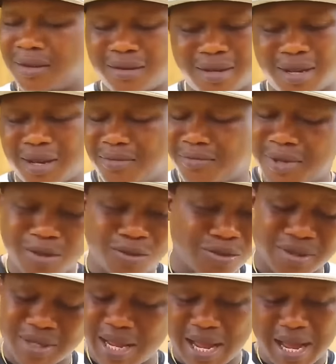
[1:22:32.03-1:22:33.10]
Mekus,
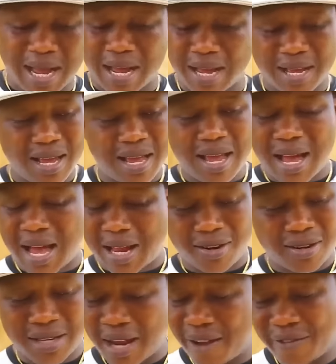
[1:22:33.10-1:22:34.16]
I don't
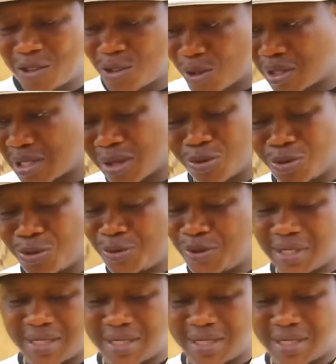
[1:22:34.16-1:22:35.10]
have a choice, I will do it.